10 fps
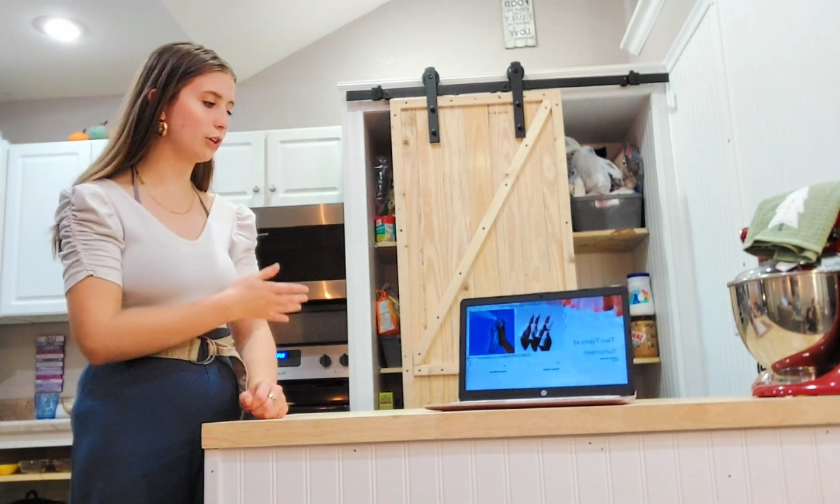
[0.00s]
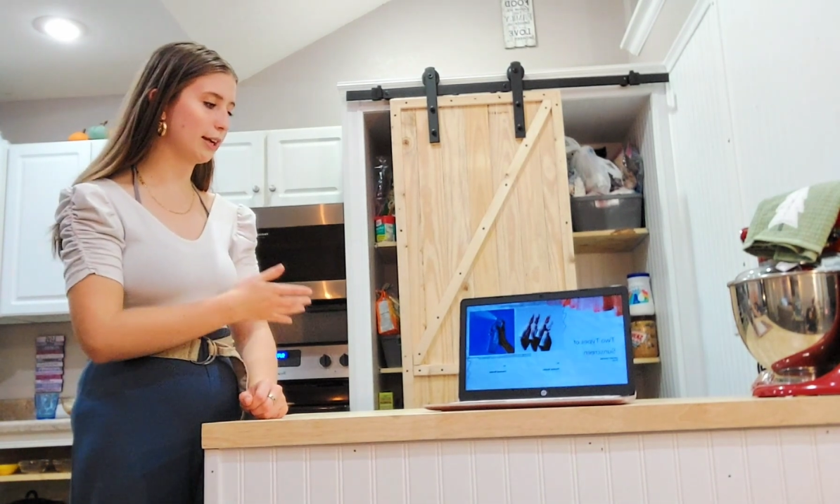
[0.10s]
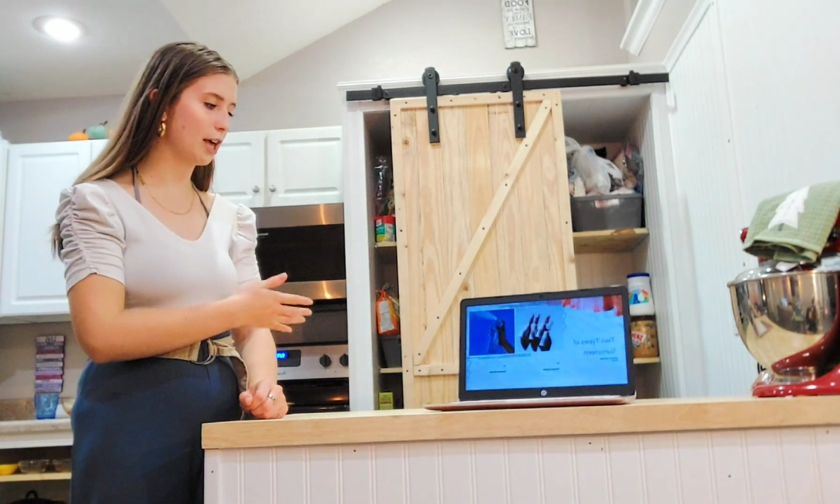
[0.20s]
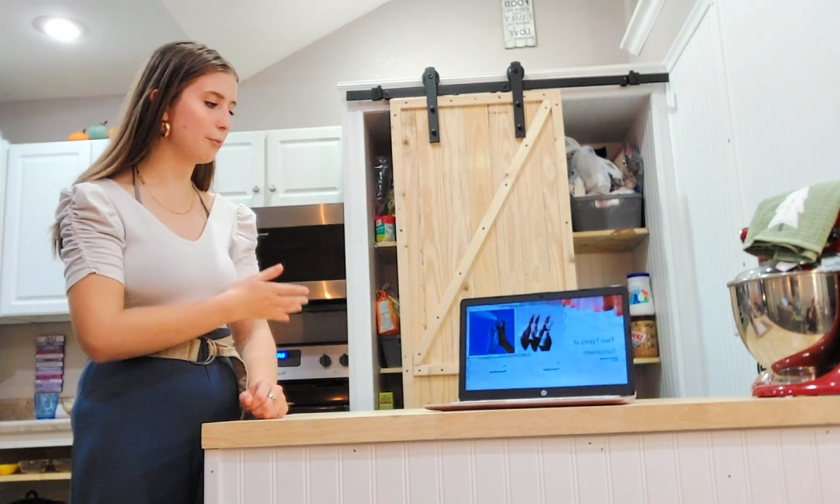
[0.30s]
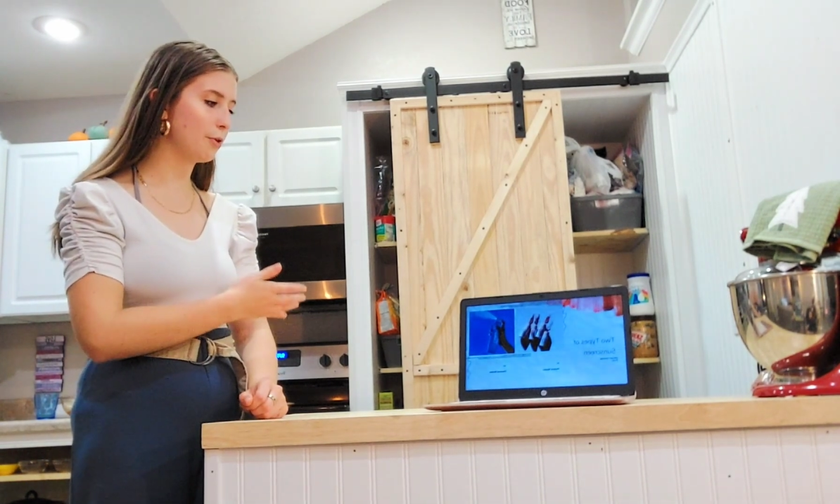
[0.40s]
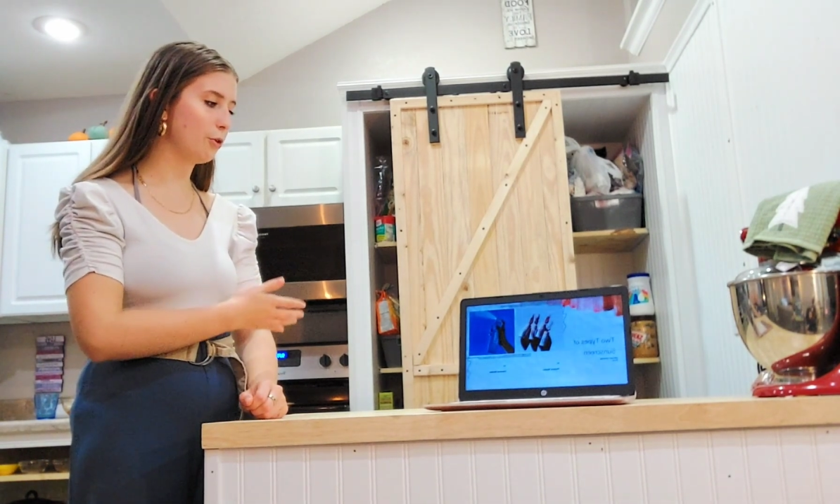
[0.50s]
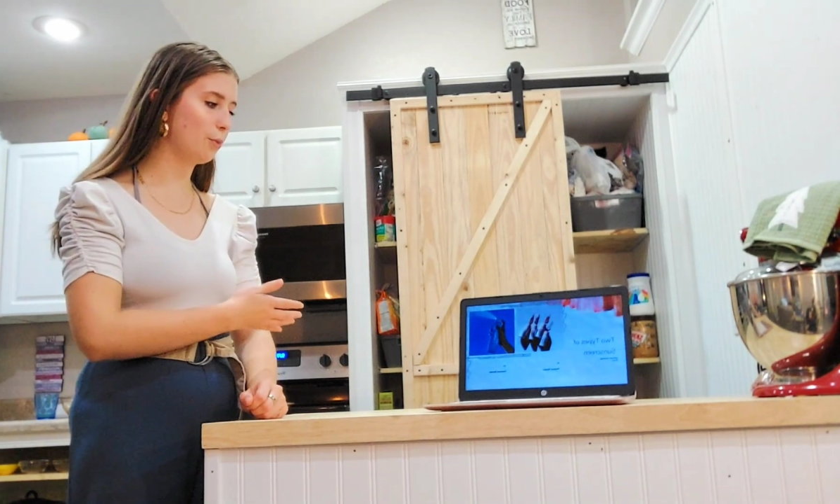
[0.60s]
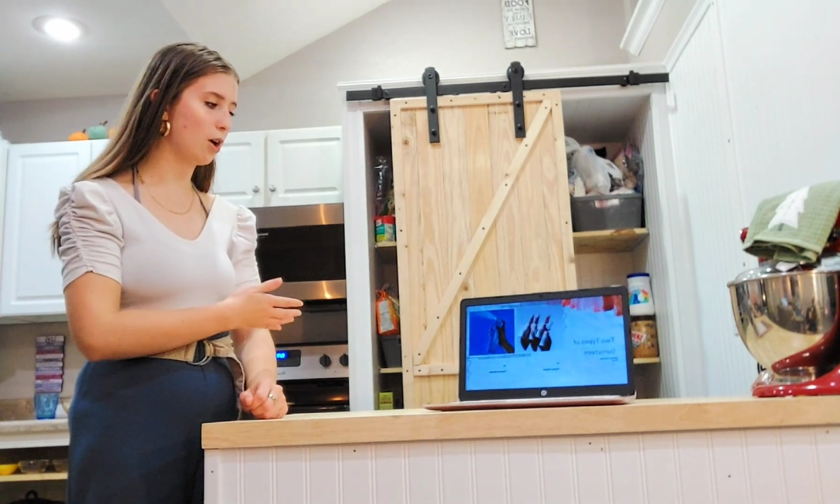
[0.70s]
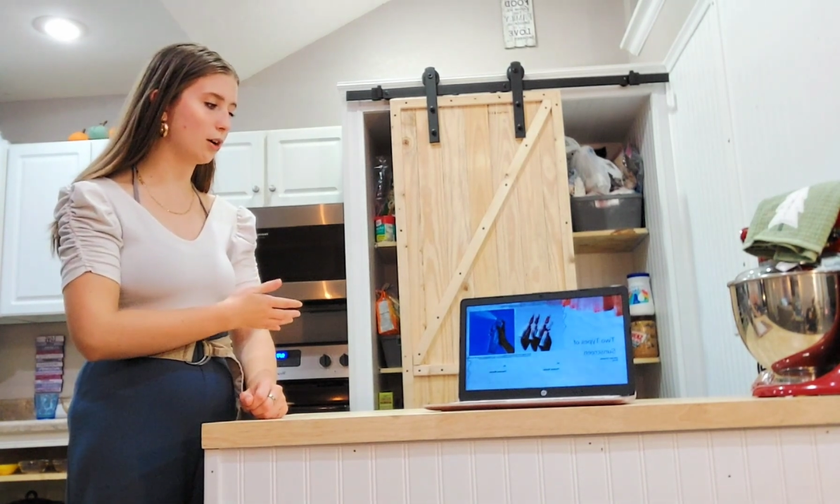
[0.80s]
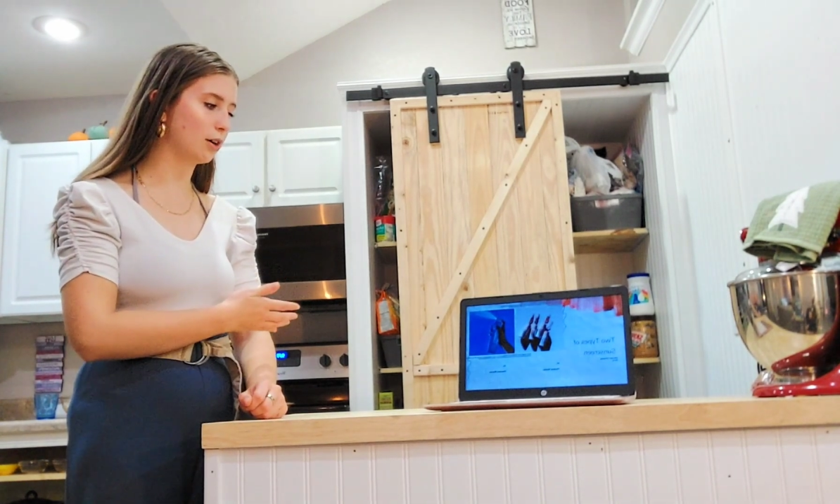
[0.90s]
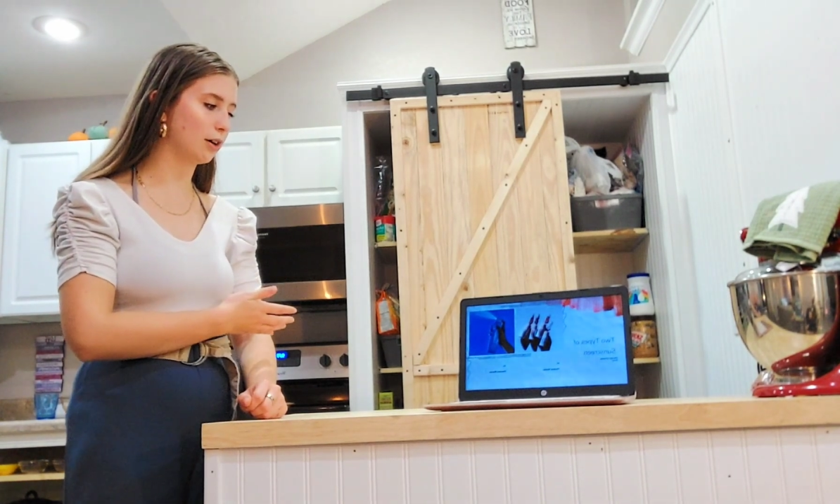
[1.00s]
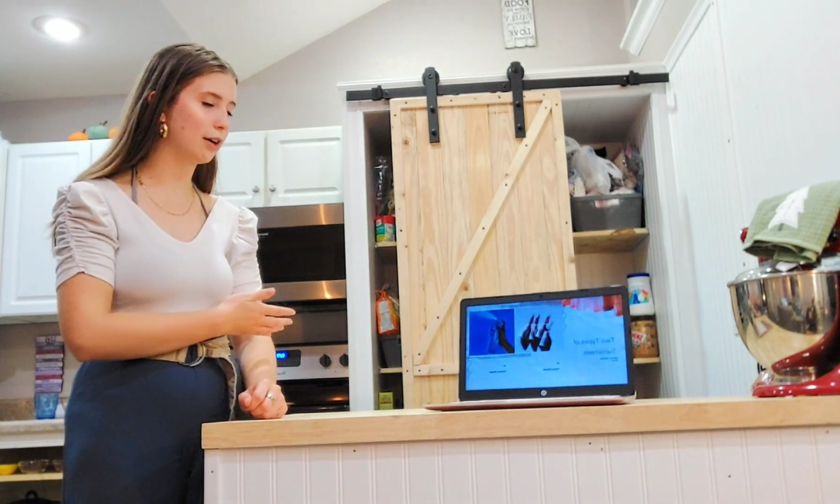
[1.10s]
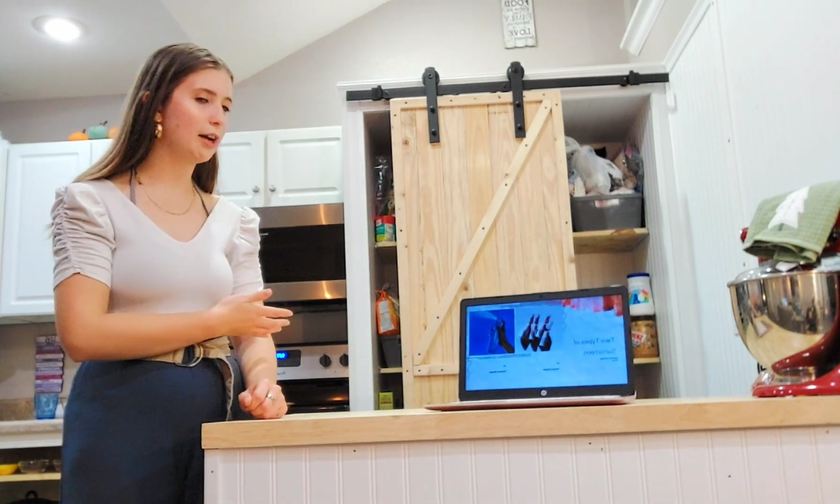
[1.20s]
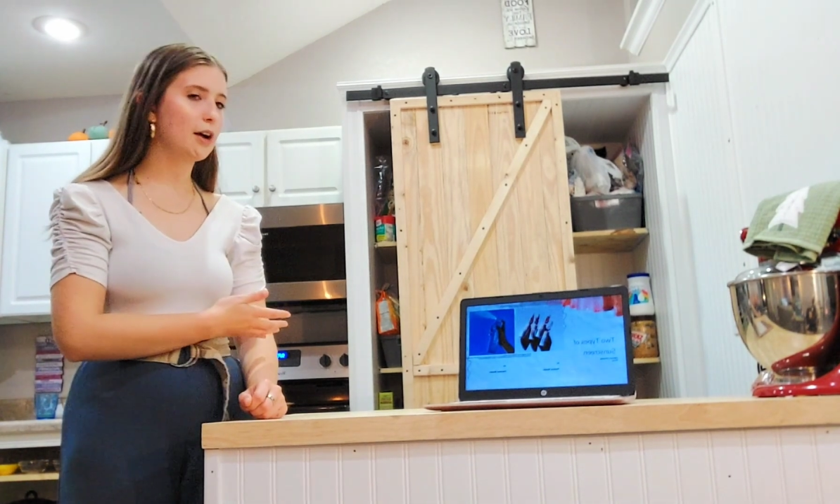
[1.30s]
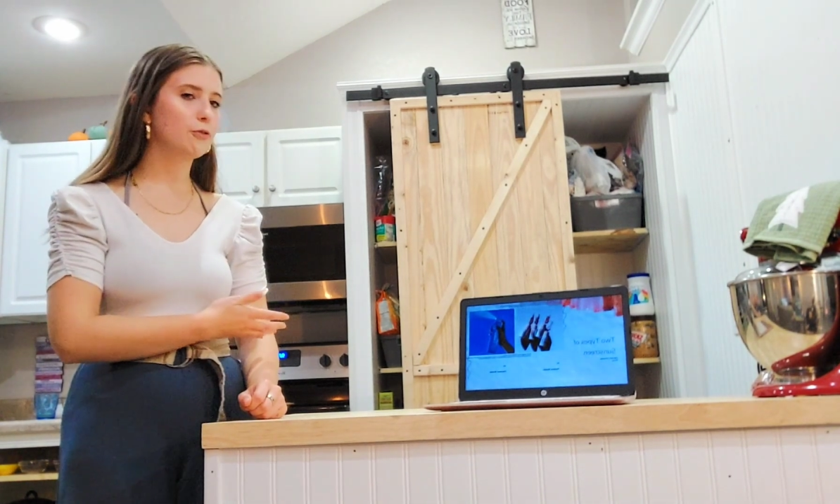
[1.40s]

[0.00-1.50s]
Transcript: a chemical blocker